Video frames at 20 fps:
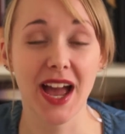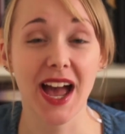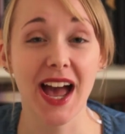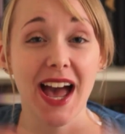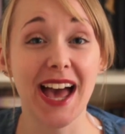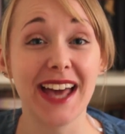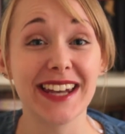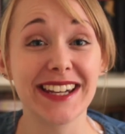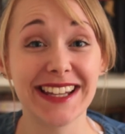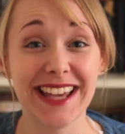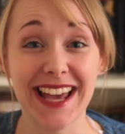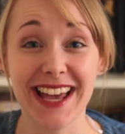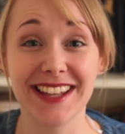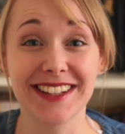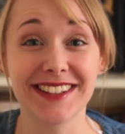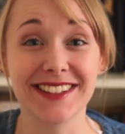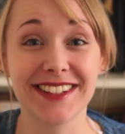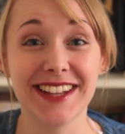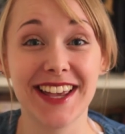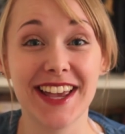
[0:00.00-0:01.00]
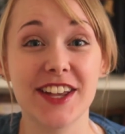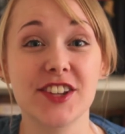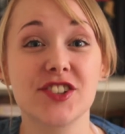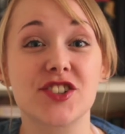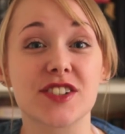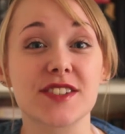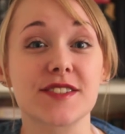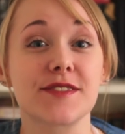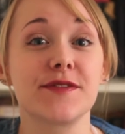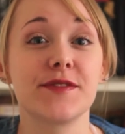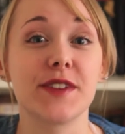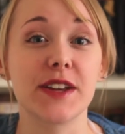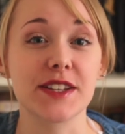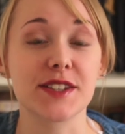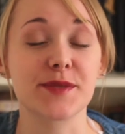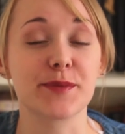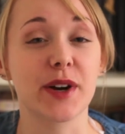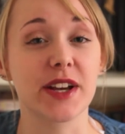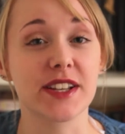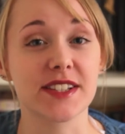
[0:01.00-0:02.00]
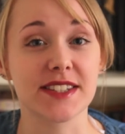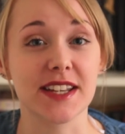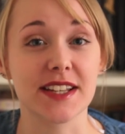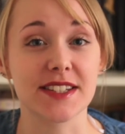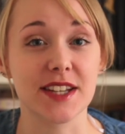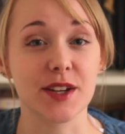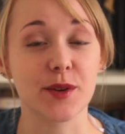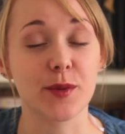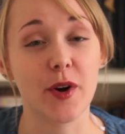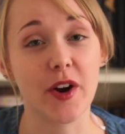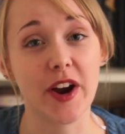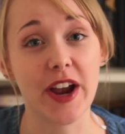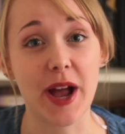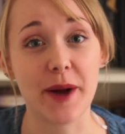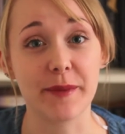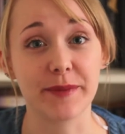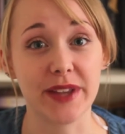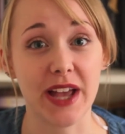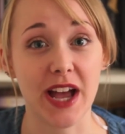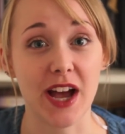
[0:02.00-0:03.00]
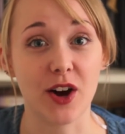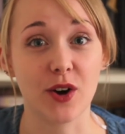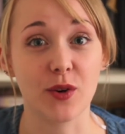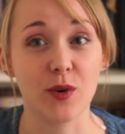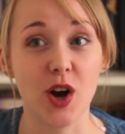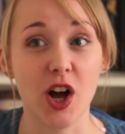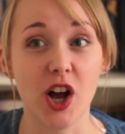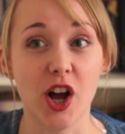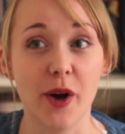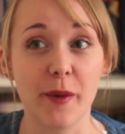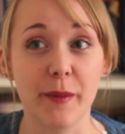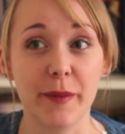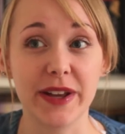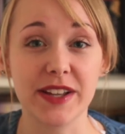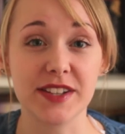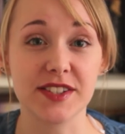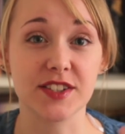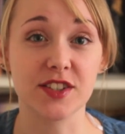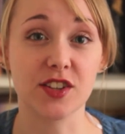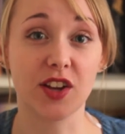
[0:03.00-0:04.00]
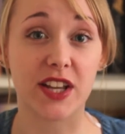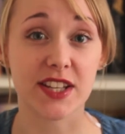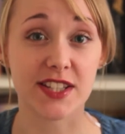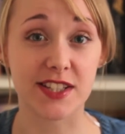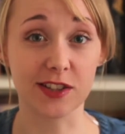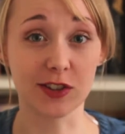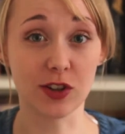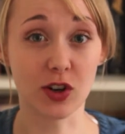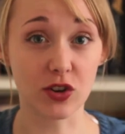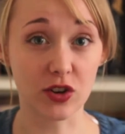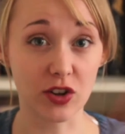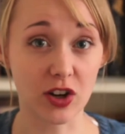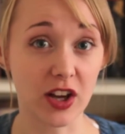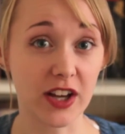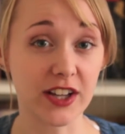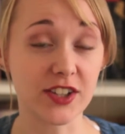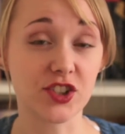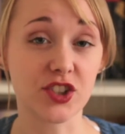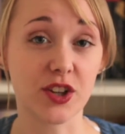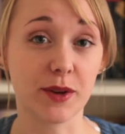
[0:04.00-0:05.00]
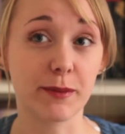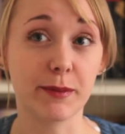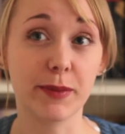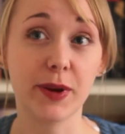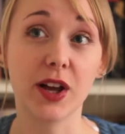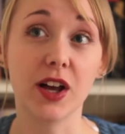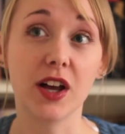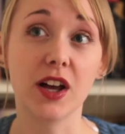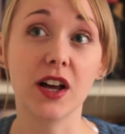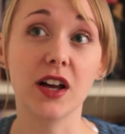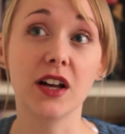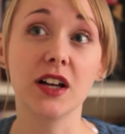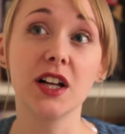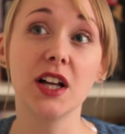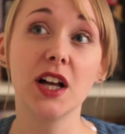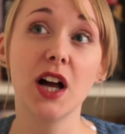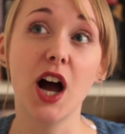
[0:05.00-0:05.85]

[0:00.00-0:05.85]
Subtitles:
And again, it just fits my aesthetic where I am now. It's a nice long line jumper,